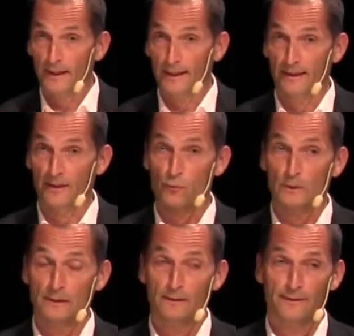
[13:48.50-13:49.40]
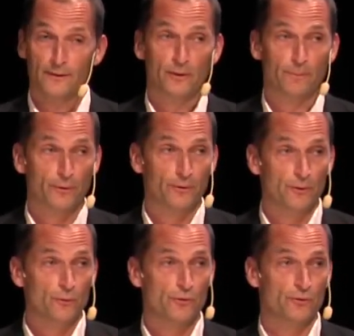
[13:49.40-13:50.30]
And as well, there are
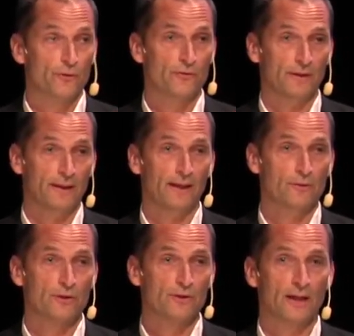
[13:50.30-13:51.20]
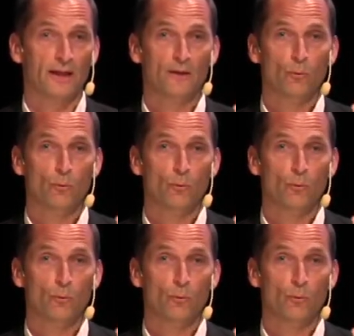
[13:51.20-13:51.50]
producers that actually say,